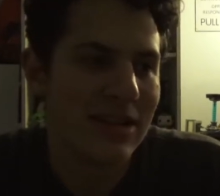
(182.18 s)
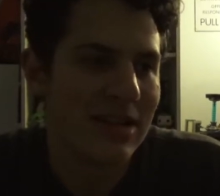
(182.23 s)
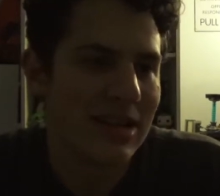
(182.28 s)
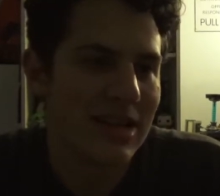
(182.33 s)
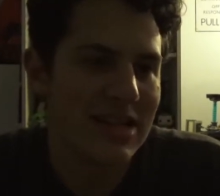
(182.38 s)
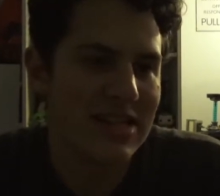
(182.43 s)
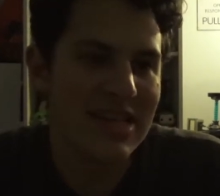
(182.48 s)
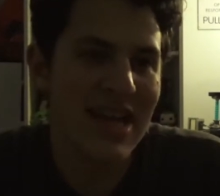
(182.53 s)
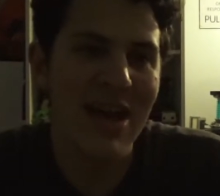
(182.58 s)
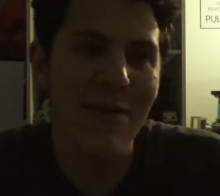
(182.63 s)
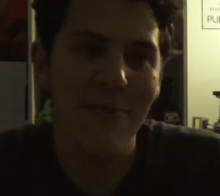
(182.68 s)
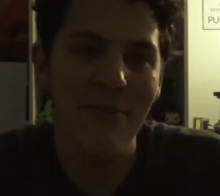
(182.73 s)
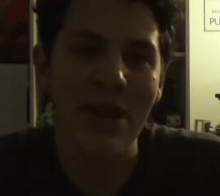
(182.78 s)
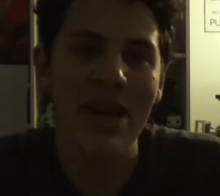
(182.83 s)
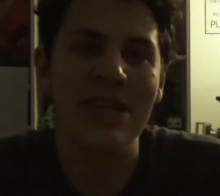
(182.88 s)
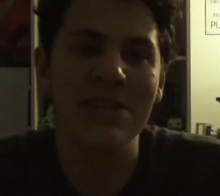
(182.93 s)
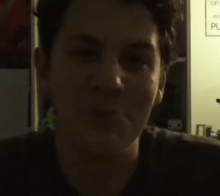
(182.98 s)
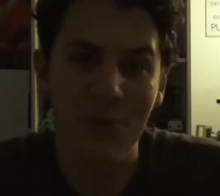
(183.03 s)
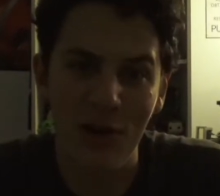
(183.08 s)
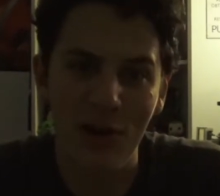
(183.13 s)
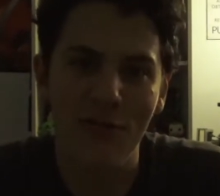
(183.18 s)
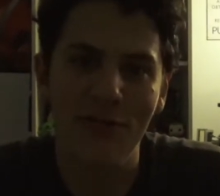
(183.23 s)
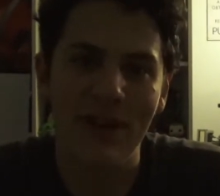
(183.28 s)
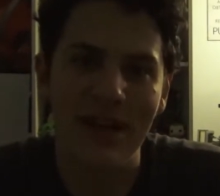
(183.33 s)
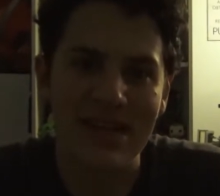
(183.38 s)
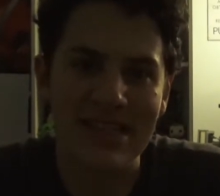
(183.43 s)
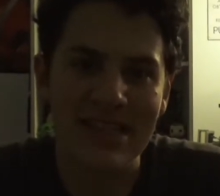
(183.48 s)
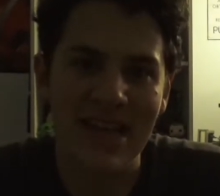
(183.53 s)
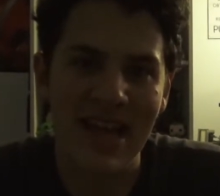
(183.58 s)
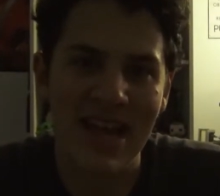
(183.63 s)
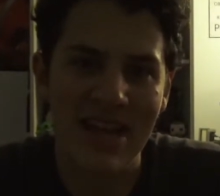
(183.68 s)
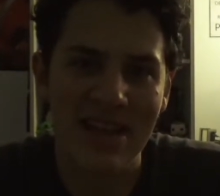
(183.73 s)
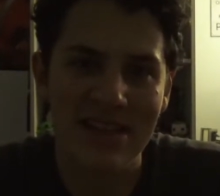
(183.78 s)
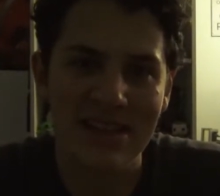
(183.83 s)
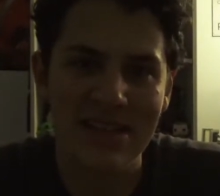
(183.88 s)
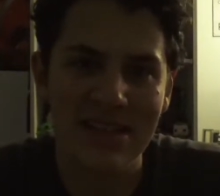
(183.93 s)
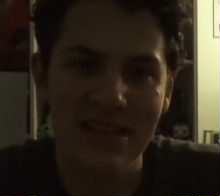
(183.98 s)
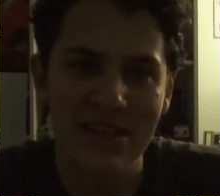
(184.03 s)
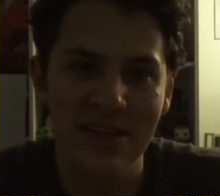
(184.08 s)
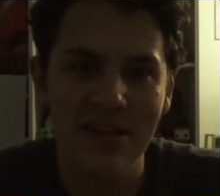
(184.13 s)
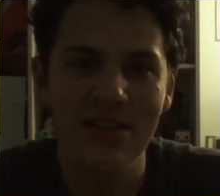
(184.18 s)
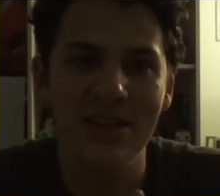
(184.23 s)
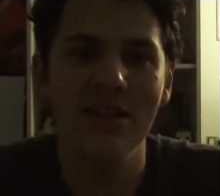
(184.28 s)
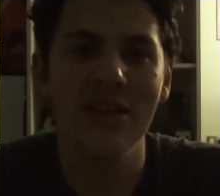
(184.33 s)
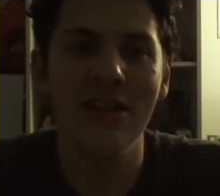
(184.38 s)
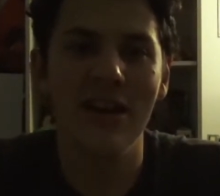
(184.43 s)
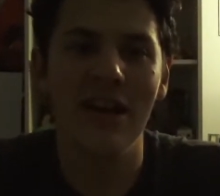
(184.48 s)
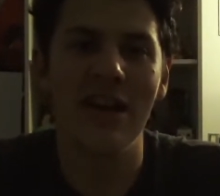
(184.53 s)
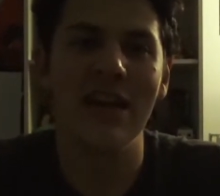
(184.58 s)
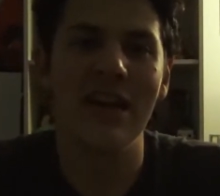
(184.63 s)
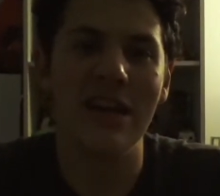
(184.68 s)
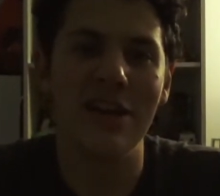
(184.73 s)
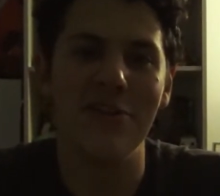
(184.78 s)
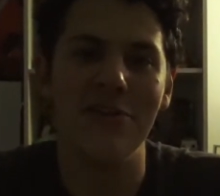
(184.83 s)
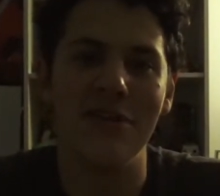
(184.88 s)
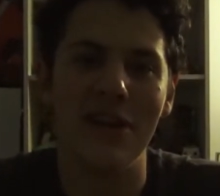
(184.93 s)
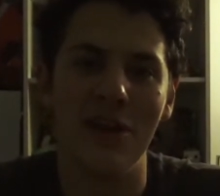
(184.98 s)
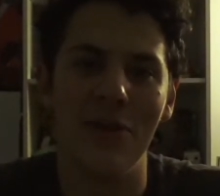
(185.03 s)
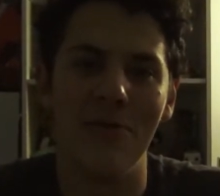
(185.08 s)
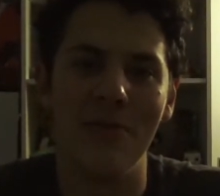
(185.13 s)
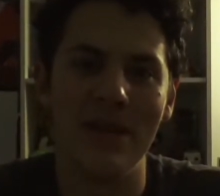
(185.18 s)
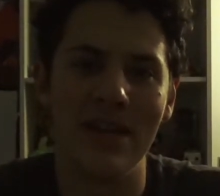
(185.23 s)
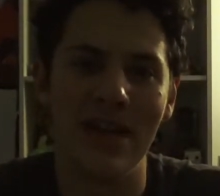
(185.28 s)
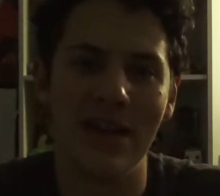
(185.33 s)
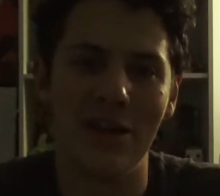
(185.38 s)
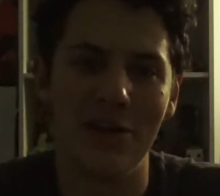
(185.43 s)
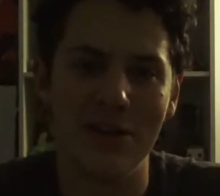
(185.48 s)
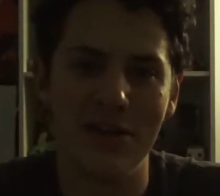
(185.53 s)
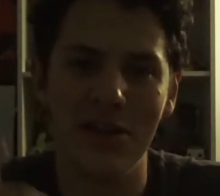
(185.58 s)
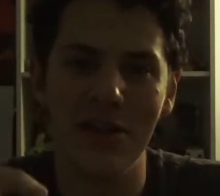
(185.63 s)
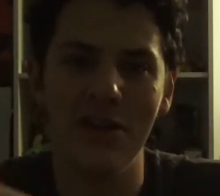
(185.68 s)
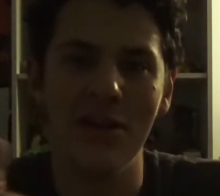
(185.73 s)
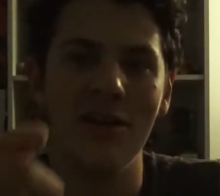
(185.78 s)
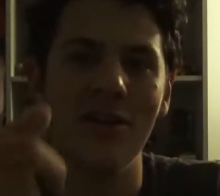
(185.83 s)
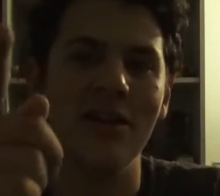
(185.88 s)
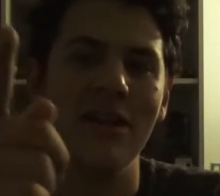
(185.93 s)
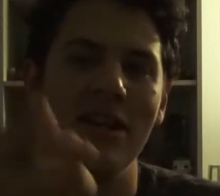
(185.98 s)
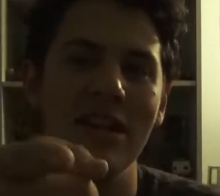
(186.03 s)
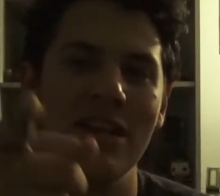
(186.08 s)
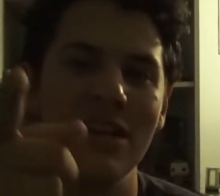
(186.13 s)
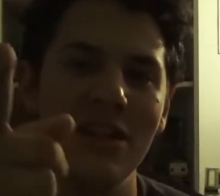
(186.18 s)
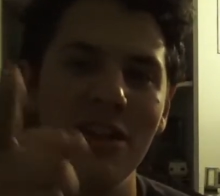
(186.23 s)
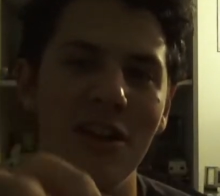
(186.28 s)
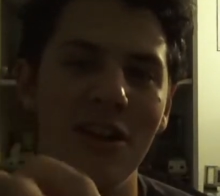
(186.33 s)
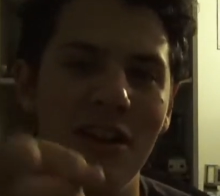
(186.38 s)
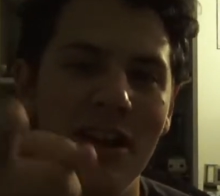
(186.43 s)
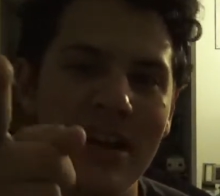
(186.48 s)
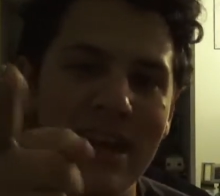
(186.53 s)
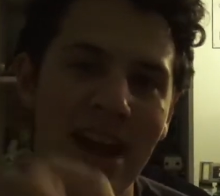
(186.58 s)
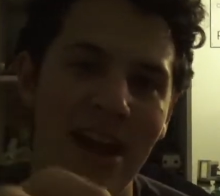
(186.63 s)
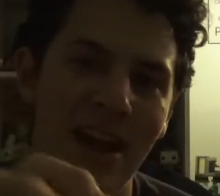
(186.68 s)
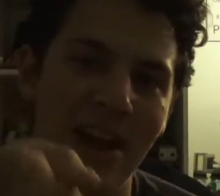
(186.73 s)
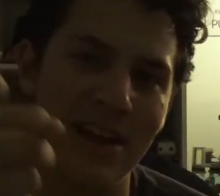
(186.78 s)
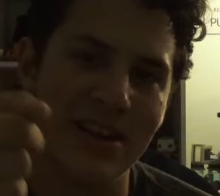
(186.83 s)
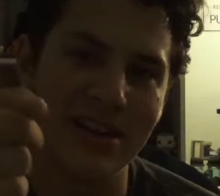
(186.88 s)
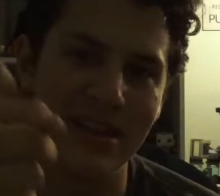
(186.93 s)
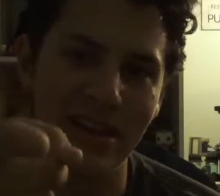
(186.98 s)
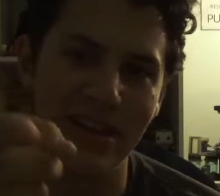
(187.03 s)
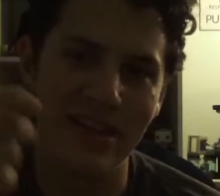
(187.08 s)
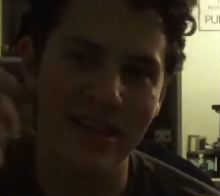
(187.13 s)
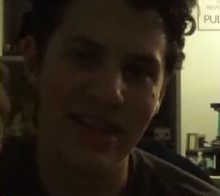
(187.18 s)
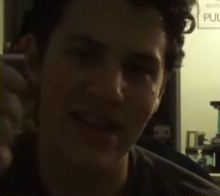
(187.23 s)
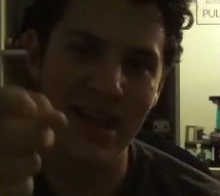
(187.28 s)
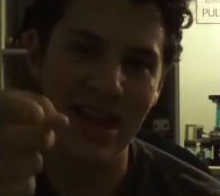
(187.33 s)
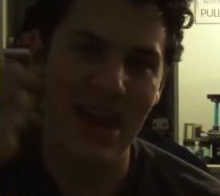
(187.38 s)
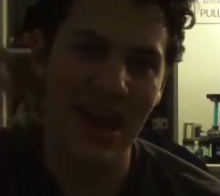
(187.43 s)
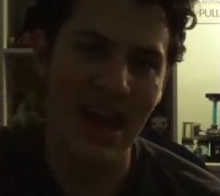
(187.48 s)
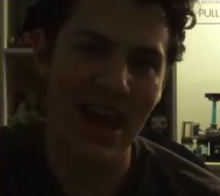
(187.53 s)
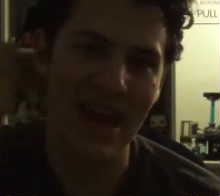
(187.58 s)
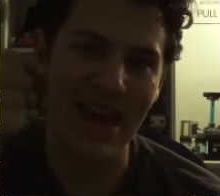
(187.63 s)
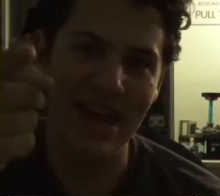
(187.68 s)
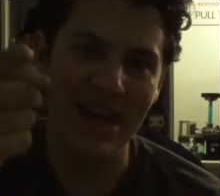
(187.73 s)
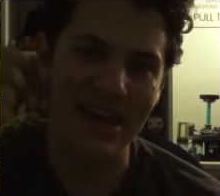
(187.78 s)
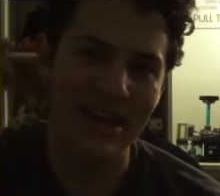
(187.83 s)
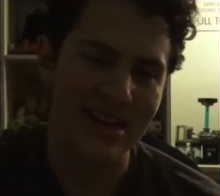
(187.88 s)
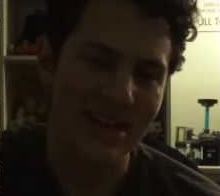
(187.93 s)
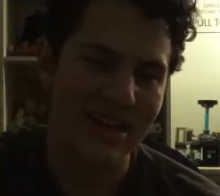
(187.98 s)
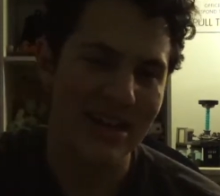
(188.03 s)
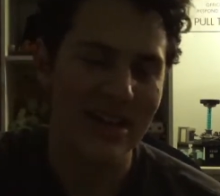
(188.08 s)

'cause that makes perfect sense. Good on you, Romeo. You're a character that I